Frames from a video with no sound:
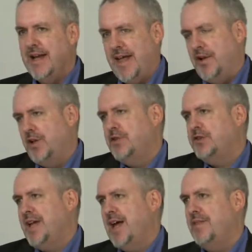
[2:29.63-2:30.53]
And they'll
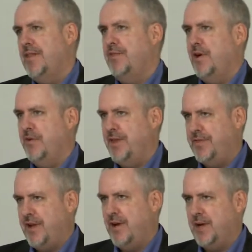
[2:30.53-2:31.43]
understand that
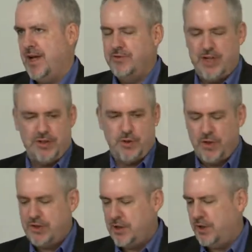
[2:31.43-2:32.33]
they're as
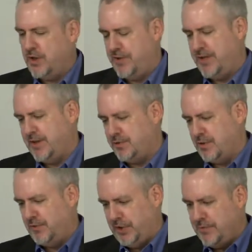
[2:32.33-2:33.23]
George said earlier, that they sort
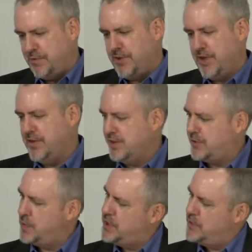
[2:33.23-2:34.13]
of live within this
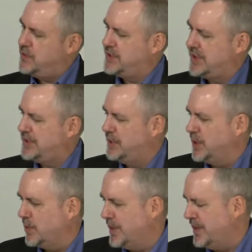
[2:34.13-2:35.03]
360
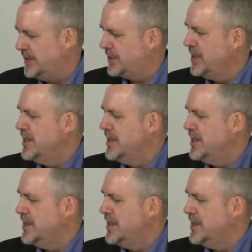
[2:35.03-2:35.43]
degrees,